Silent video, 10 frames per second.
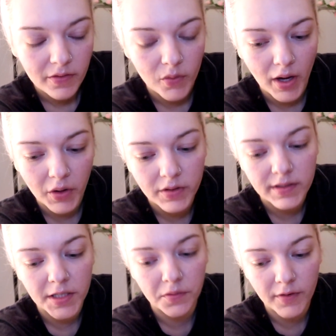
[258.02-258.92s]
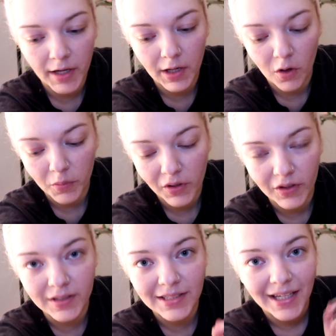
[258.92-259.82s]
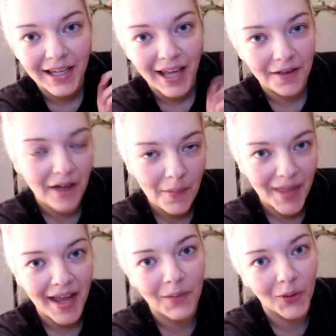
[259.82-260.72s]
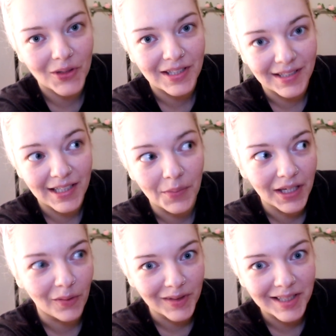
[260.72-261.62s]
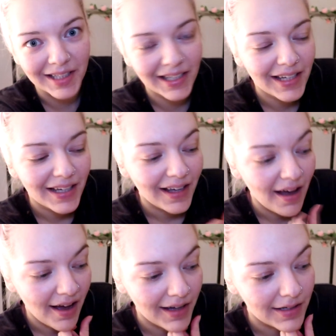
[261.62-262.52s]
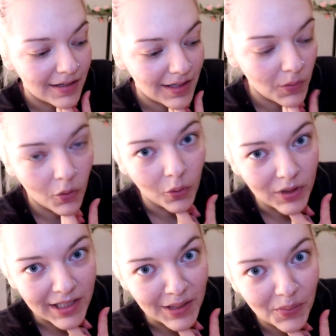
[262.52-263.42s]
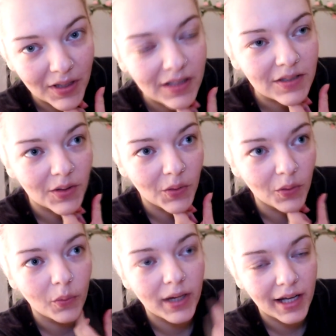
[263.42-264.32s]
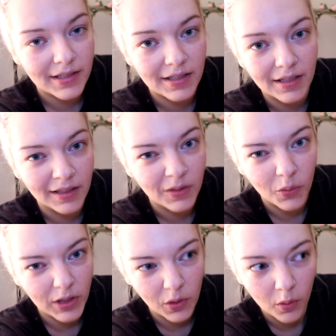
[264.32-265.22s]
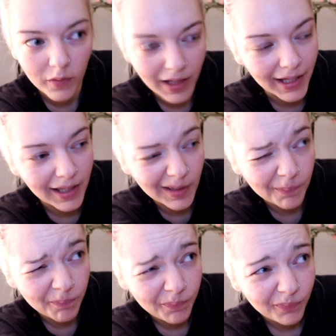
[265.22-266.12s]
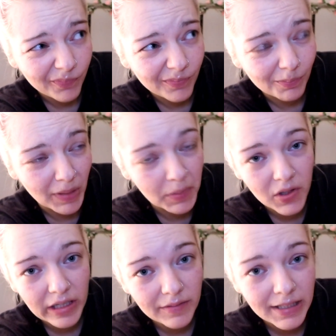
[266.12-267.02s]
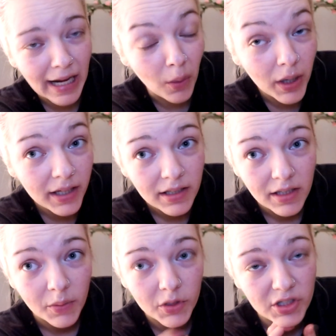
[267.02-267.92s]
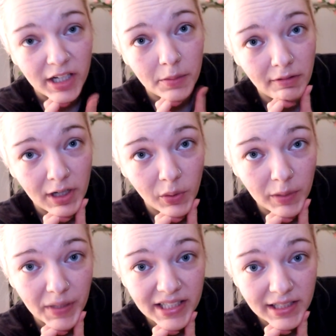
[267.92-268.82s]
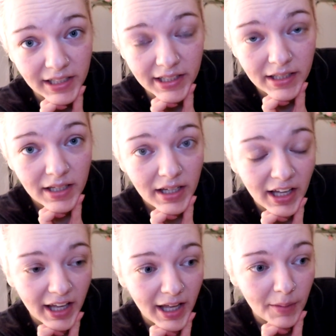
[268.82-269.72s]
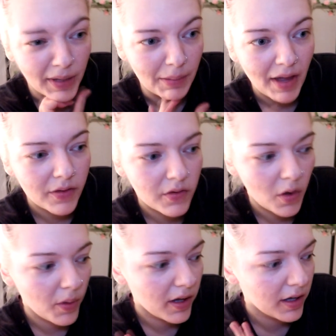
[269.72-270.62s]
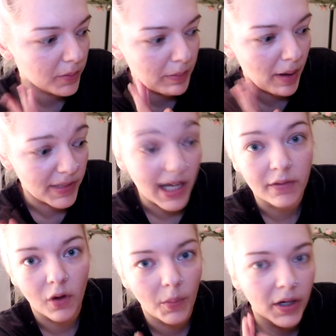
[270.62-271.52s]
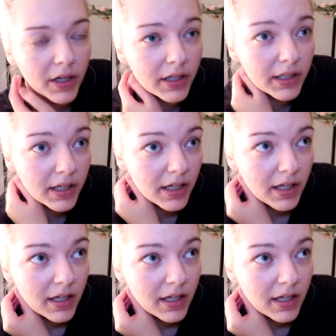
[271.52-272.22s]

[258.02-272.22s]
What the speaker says: so I couldn't stay for very long because if I'm there, he wants to see me, obviously, and he won't go to sleep. So we had to only go for like maybe not even an hour. We just had to be really quick, basically. Like Matthew's got work, me mum and dad have got work,